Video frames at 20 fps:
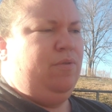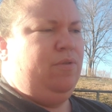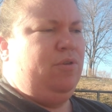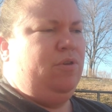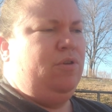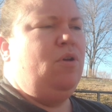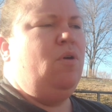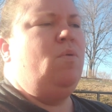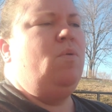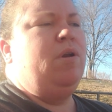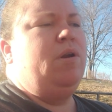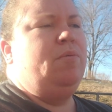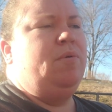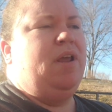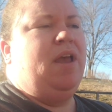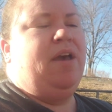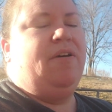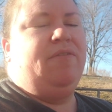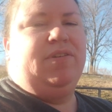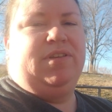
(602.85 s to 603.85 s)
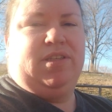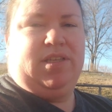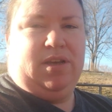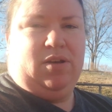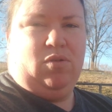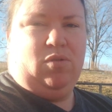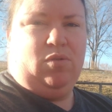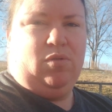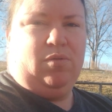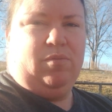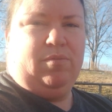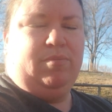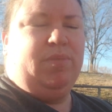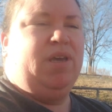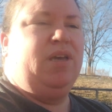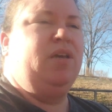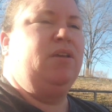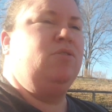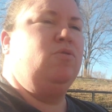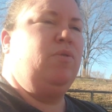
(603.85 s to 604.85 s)
you don't want them to have a single,
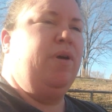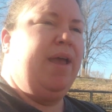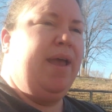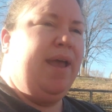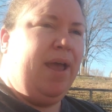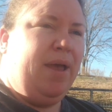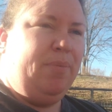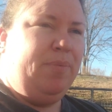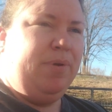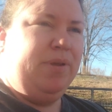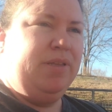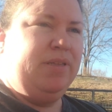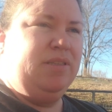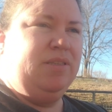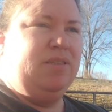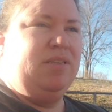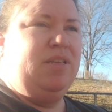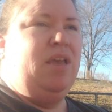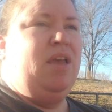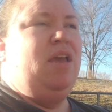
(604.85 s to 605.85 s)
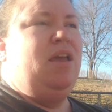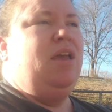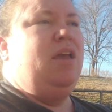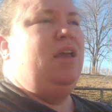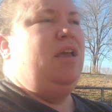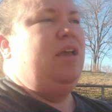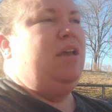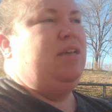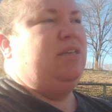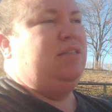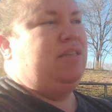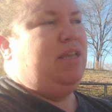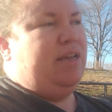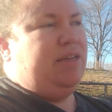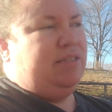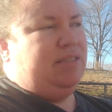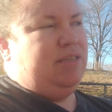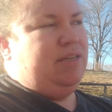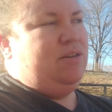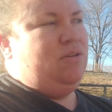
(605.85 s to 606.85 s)
because what happens is
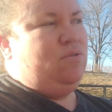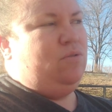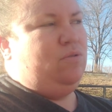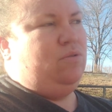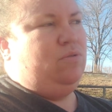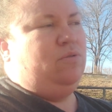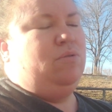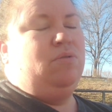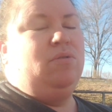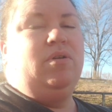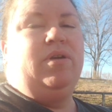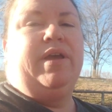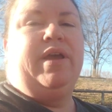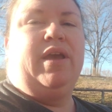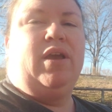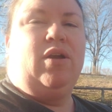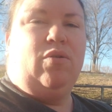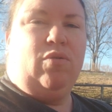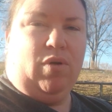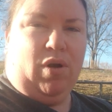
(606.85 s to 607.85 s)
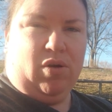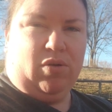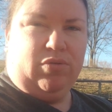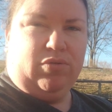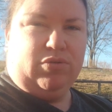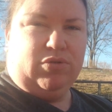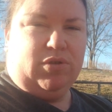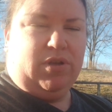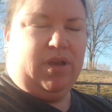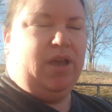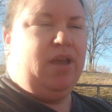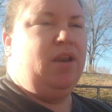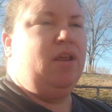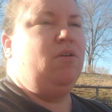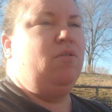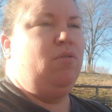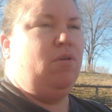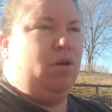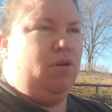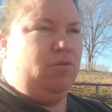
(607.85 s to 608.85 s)
that single, it grows and it
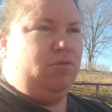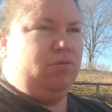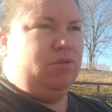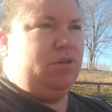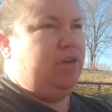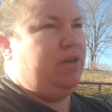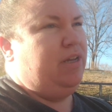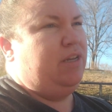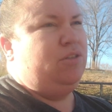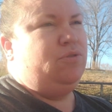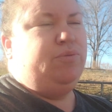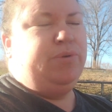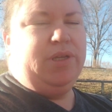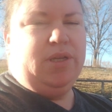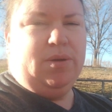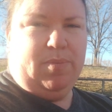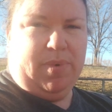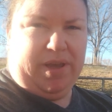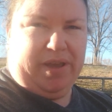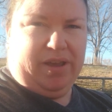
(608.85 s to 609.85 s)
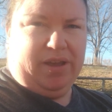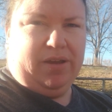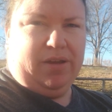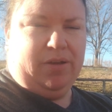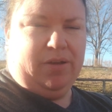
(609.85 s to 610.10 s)
grows and it gets really big.